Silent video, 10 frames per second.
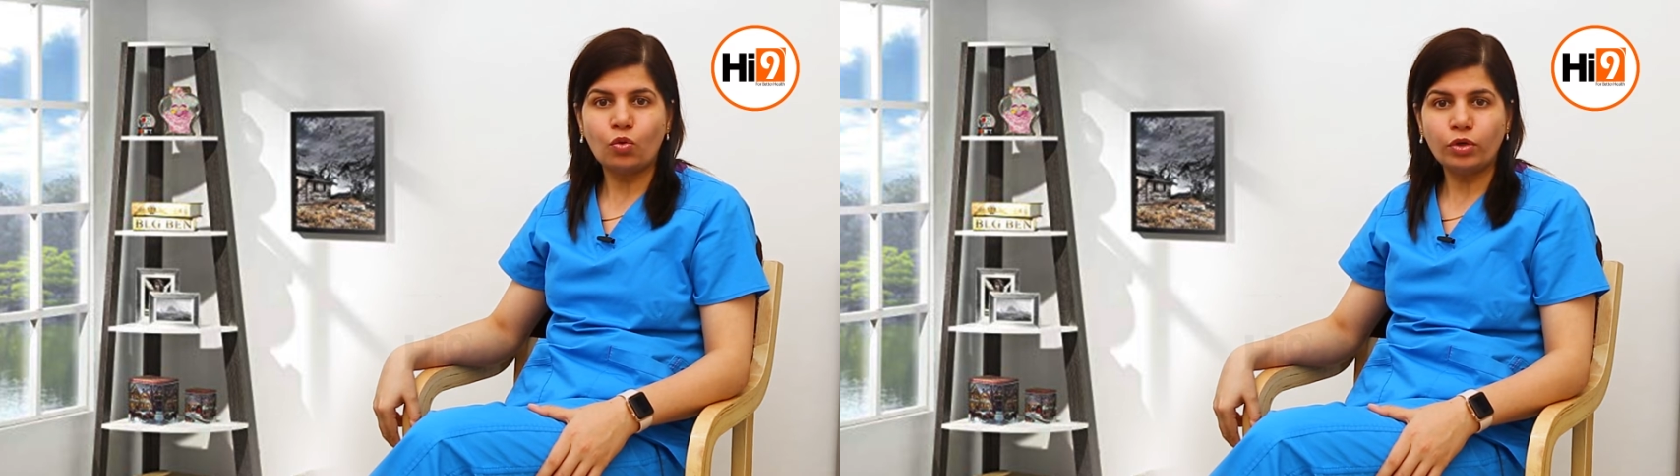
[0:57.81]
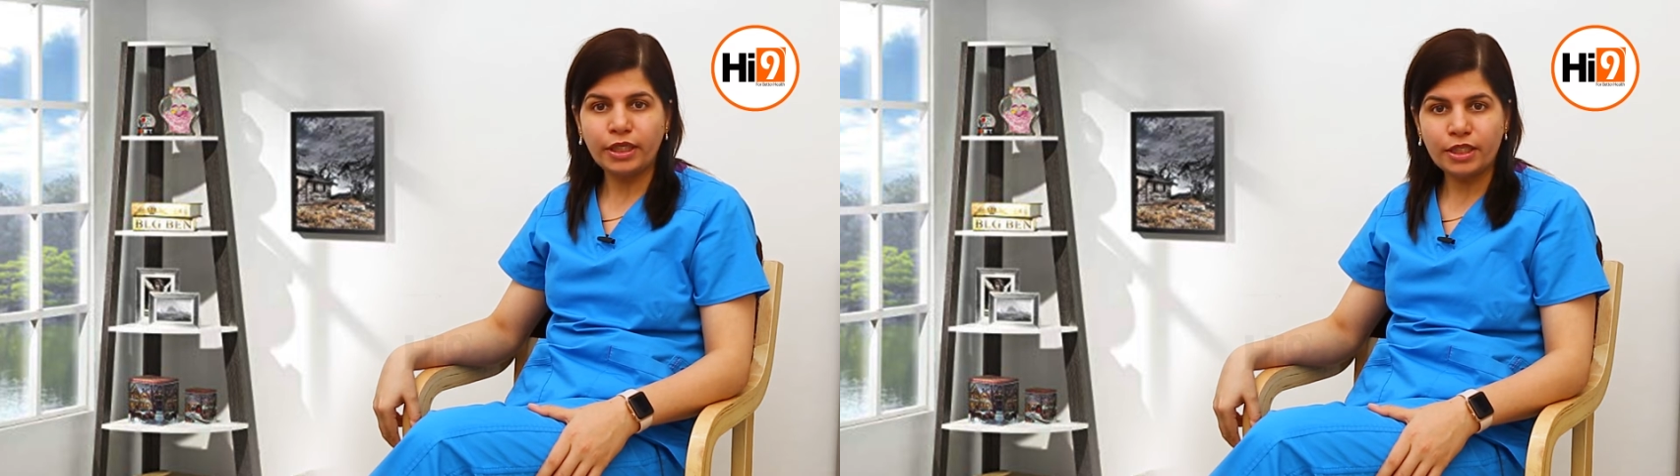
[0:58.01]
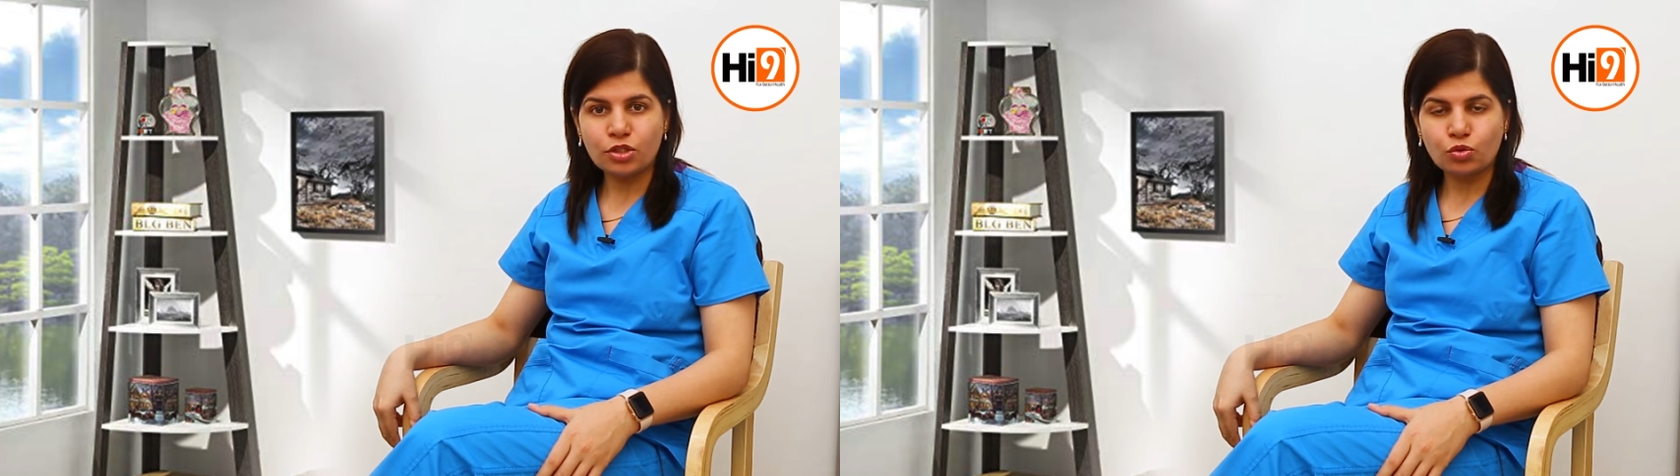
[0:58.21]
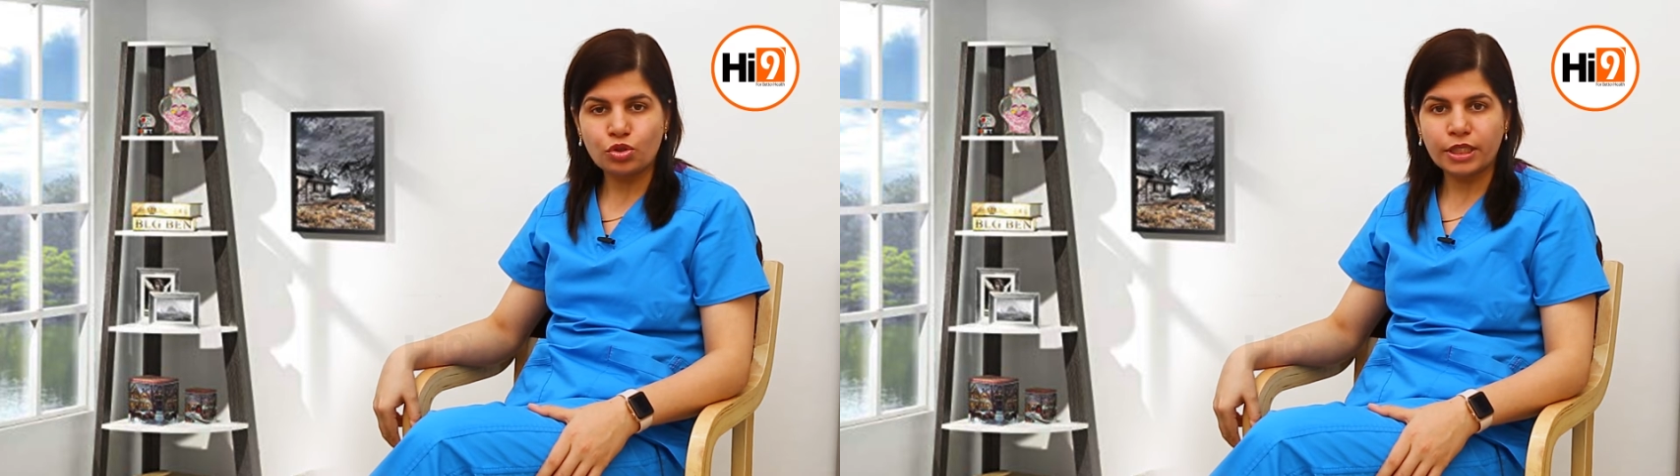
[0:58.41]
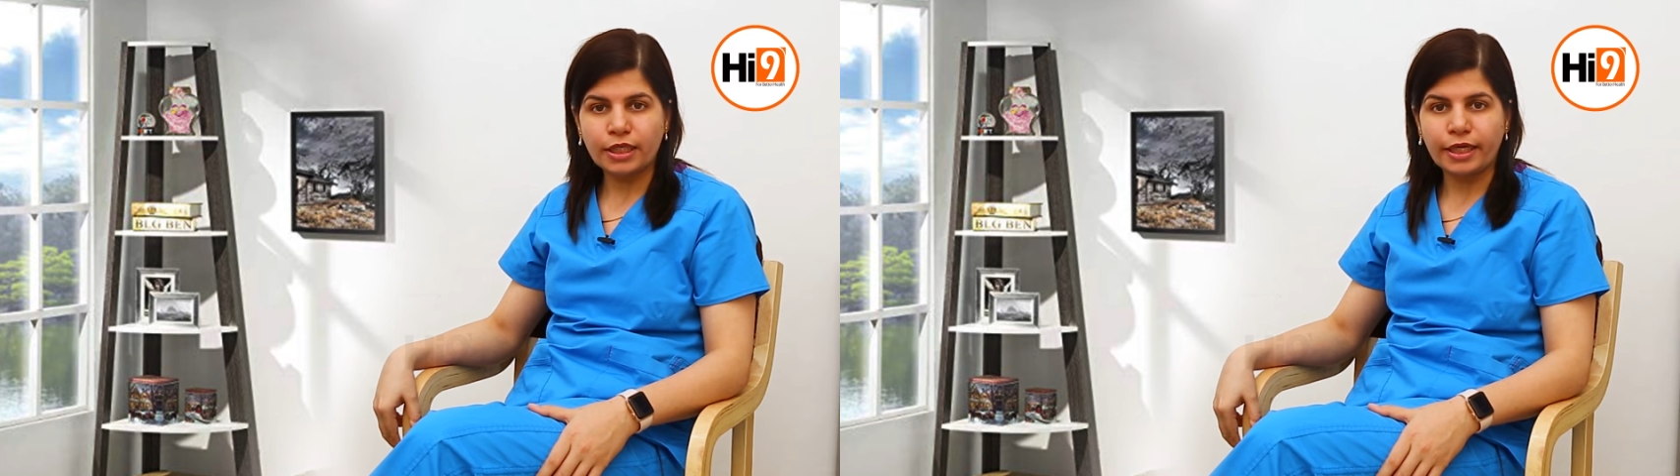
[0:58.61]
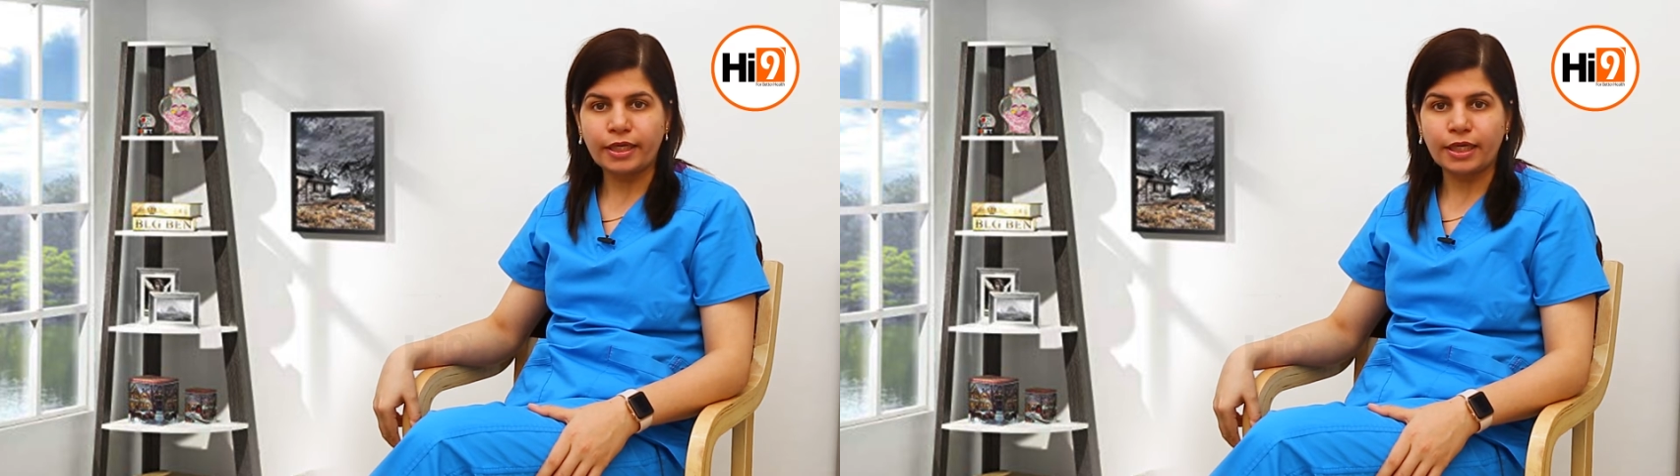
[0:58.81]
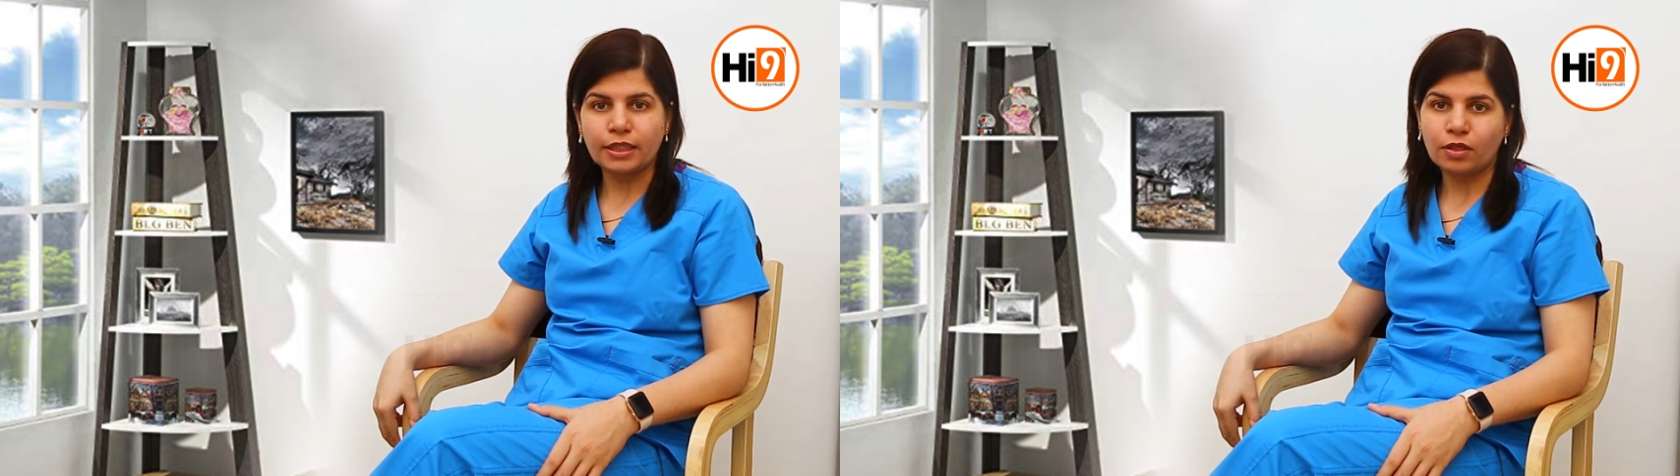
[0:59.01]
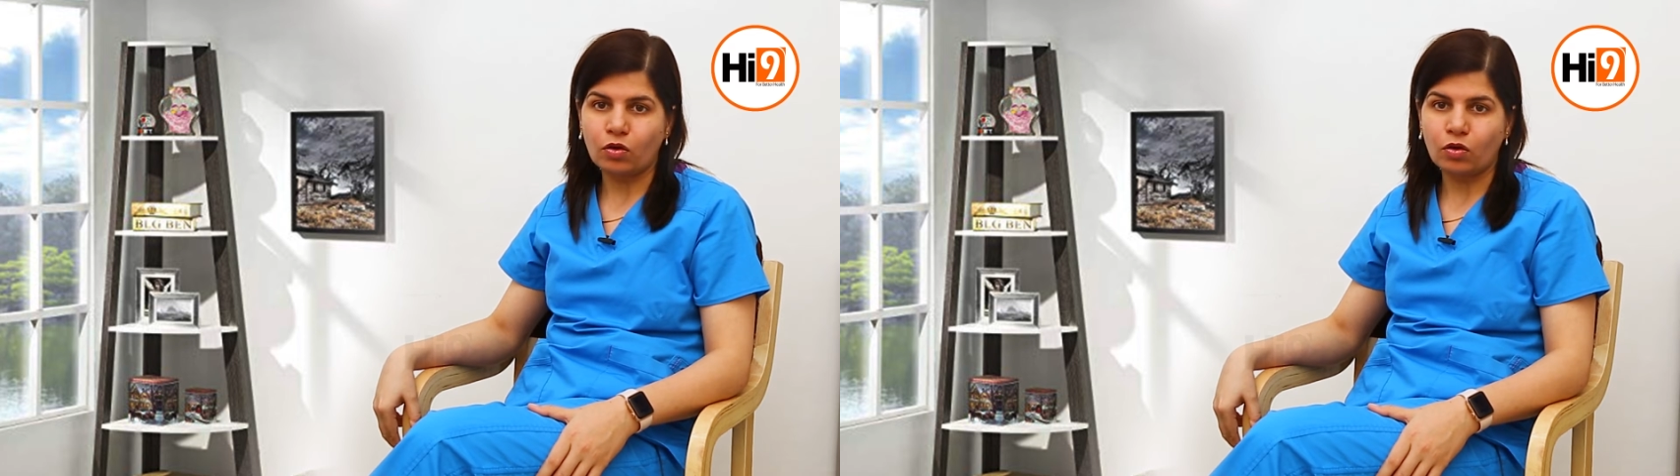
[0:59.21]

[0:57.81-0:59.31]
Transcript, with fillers: own estrogen and other